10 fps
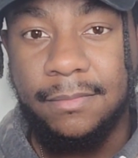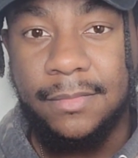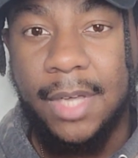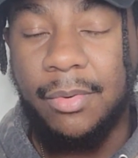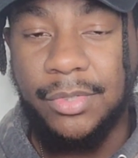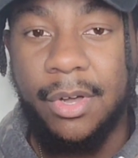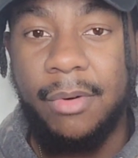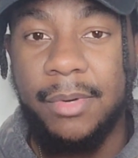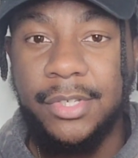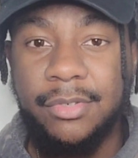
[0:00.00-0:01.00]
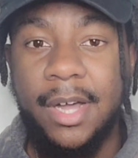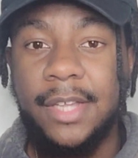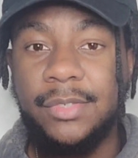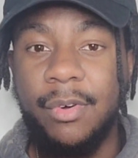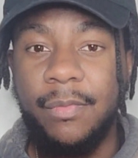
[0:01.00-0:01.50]
I was always
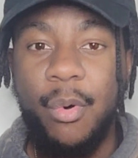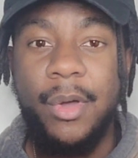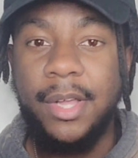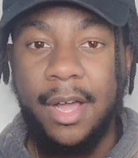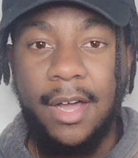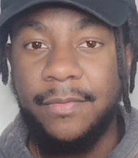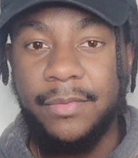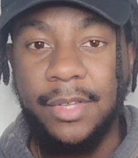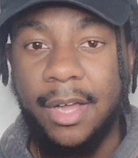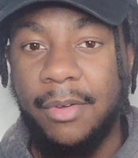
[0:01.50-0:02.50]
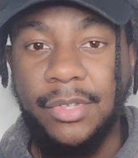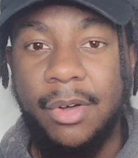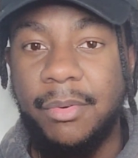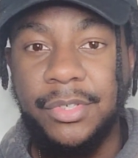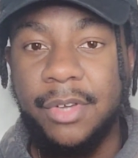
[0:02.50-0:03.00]
trying to avoid conflict. I was
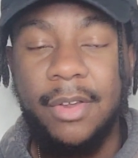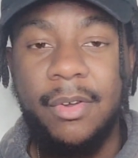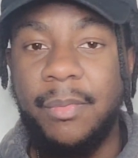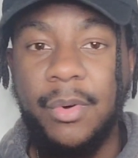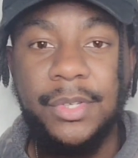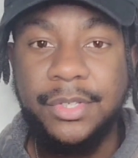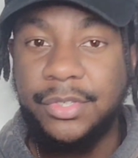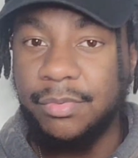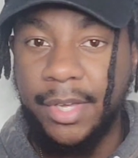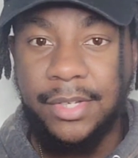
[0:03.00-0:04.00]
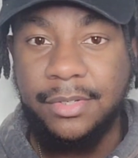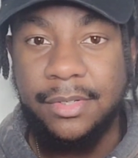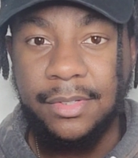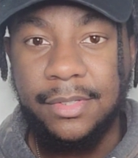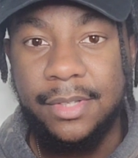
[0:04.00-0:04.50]
always trying to avoid
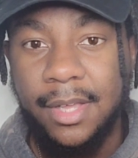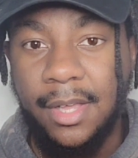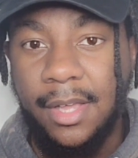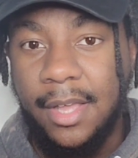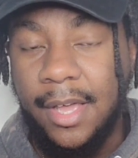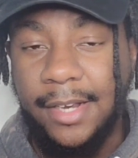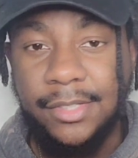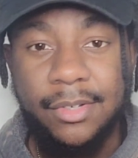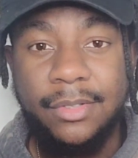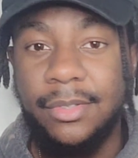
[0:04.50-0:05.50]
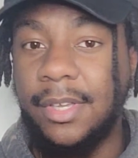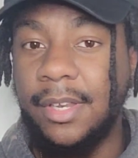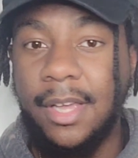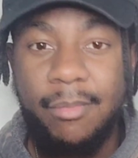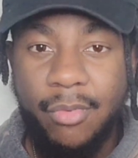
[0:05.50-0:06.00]
situations. And I started looking
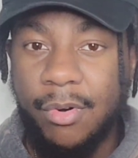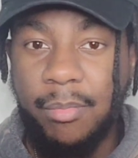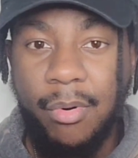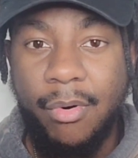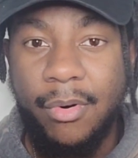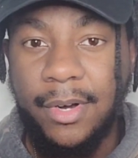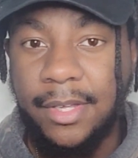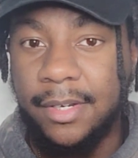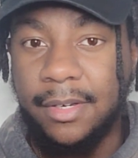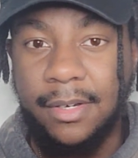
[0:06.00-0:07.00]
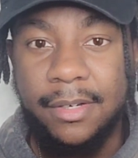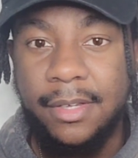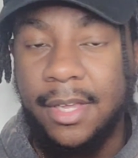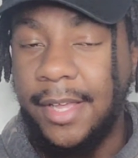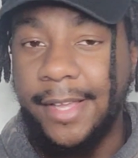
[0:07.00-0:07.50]
at more porn and
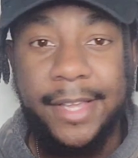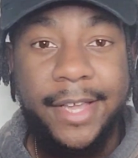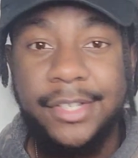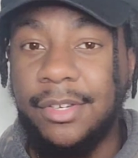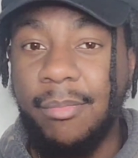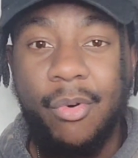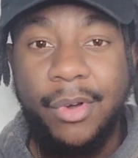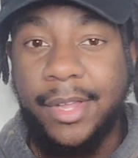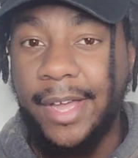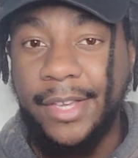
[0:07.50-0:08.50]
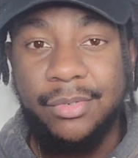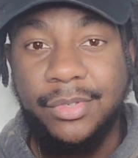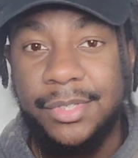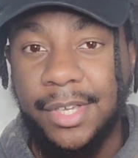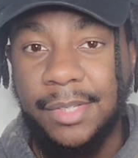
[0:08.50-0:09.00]
engaging in more casual
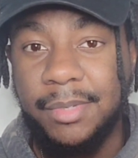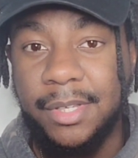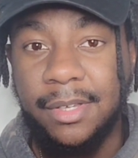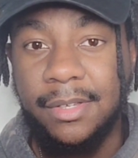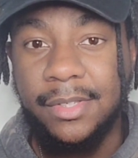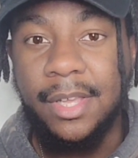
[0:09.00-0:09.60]
sex because